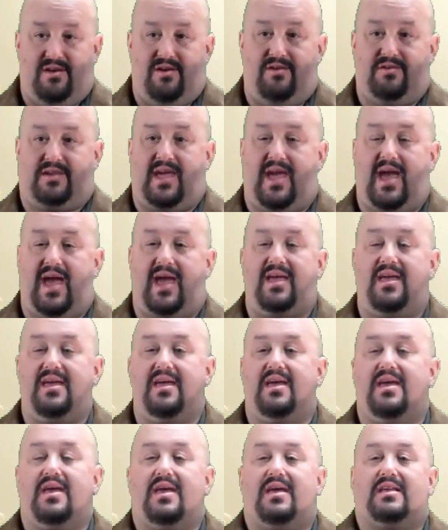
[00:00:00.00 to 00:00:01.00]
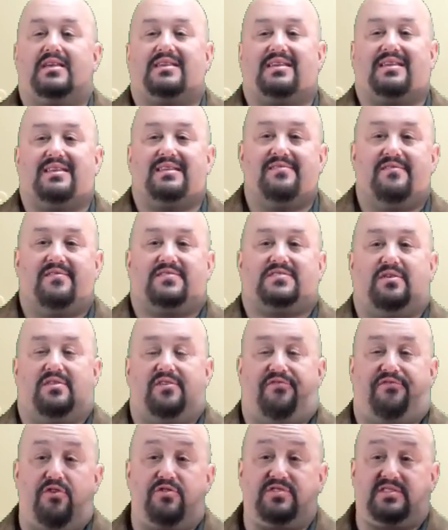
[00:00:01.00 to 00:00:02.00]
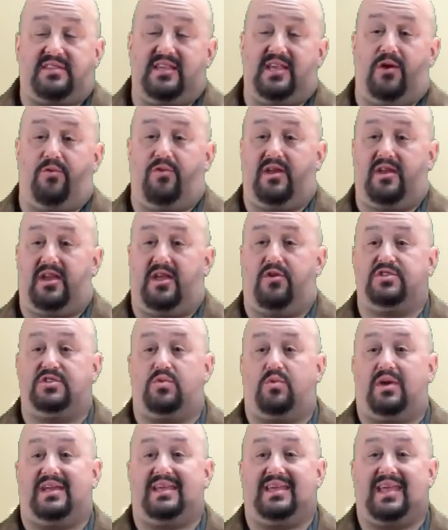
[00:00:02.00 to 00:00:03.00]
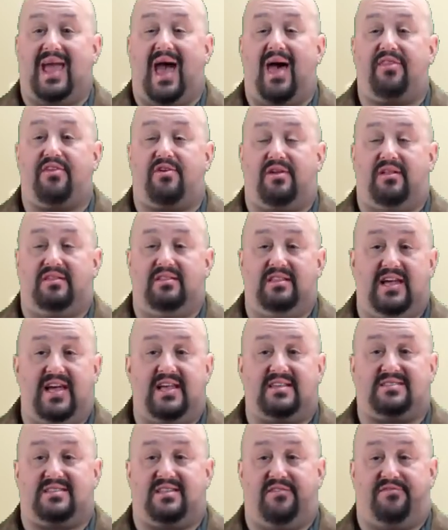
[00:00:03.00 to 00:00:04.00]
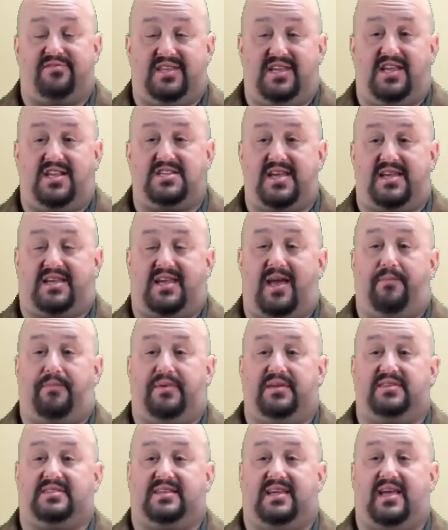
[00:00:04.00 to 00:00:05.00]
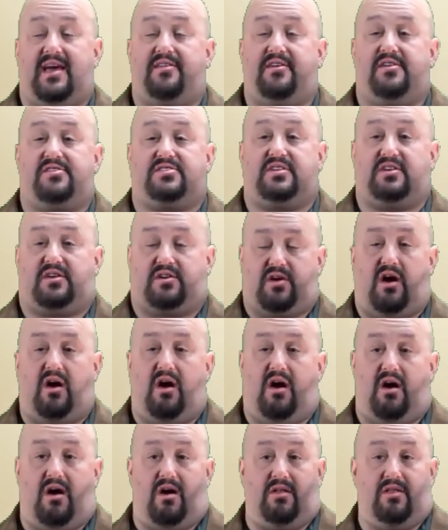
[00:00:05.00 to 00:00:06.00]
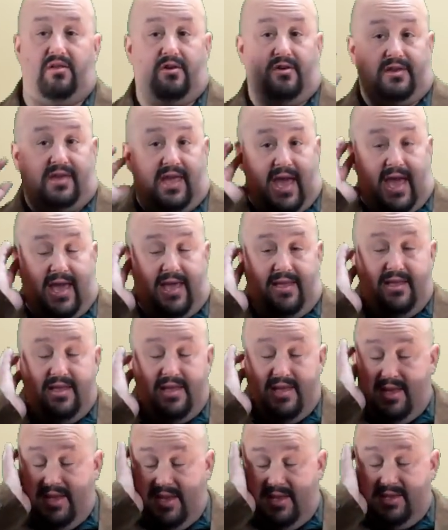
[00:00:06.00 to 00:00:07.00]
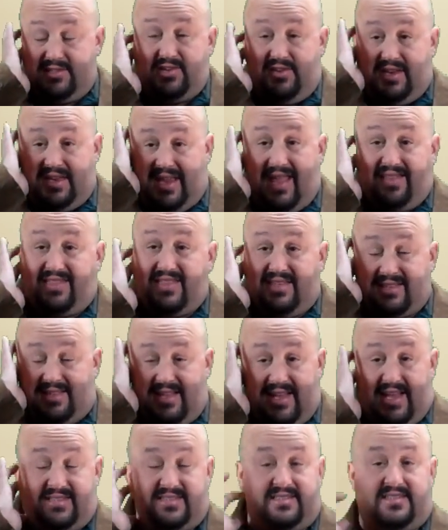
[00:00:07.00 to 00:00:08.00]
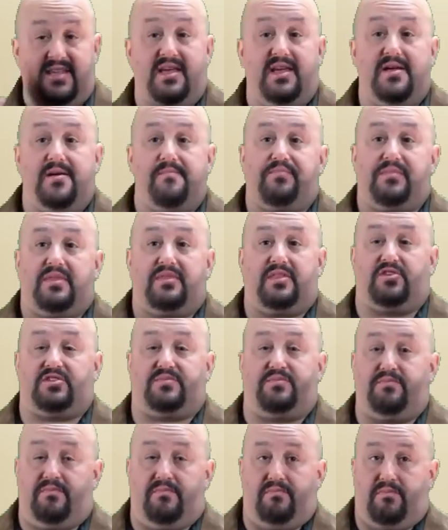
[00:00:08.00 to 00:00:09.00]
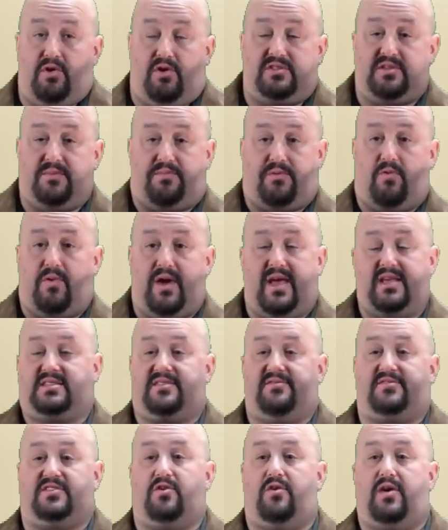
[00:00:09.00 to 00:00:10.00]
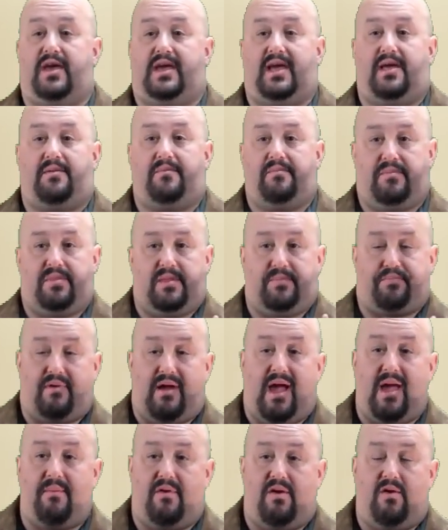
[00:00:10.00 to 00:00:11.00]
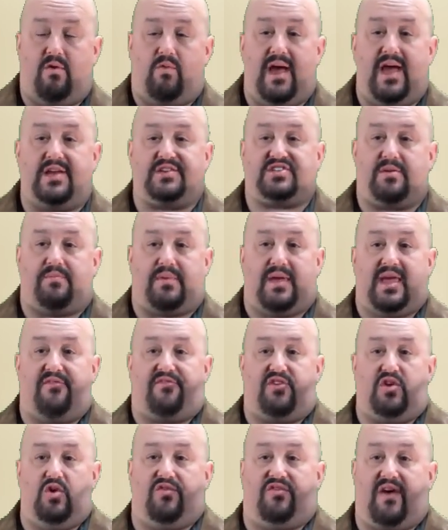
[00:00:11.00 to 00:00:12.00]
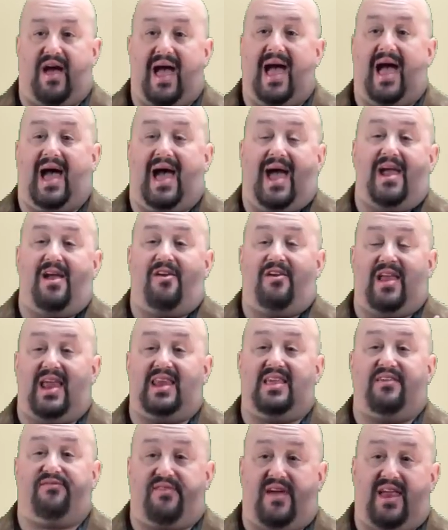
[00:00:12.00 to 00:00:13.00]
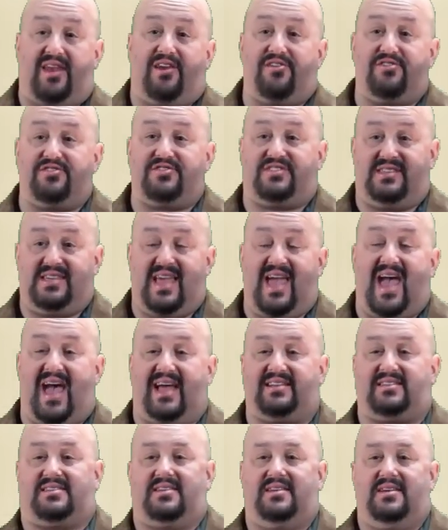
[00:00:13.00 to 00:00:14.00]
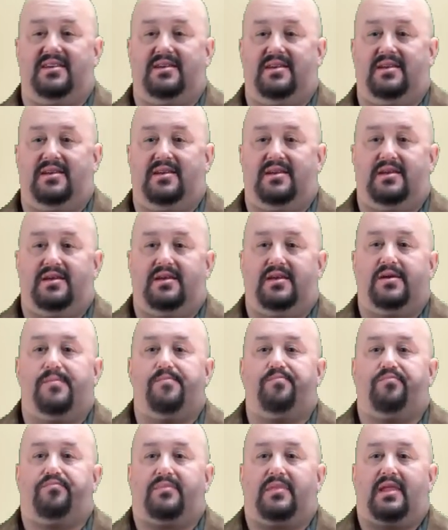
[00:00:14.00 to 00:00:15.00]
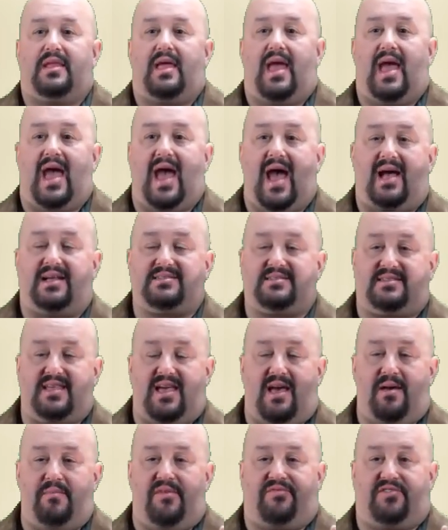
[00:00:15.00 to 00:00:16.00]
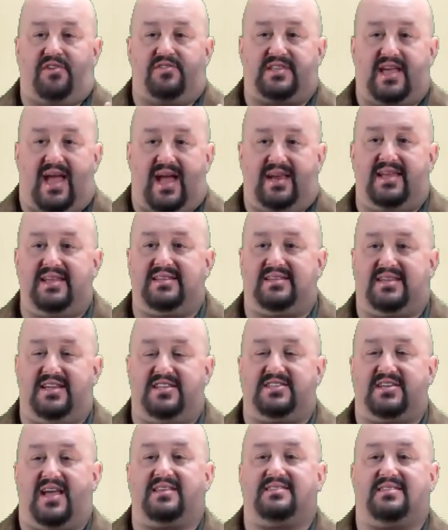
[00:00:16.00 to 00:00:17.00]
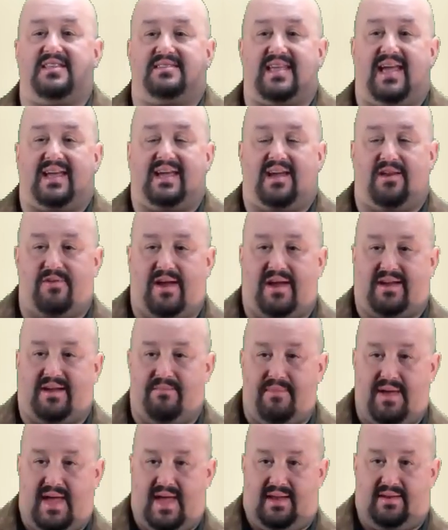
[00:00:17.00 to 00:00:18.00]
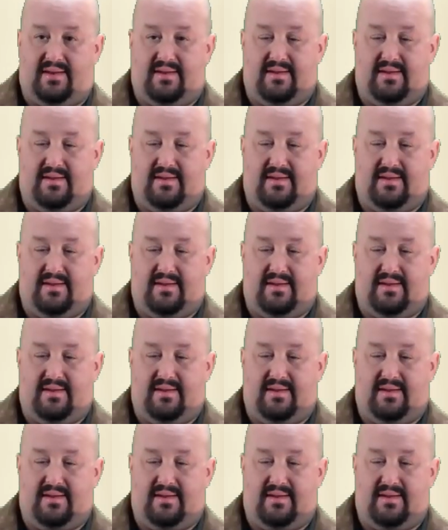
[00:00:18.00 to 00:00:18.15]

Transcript: Okay? So the first thing you want to do is you want to gather a list of DJ companies together to call. Okay? So to get this list, there's multiple ways of doing it. The primary way should be if you've hired any vendors yet, ask them if there's any DJs that they can recommend.